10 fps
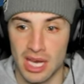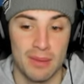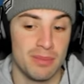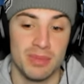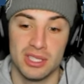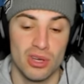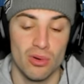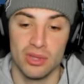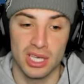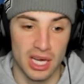I'm gonna be
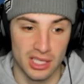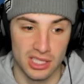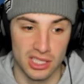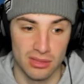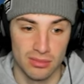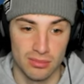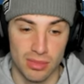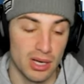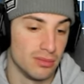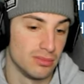totally honest here,
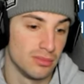but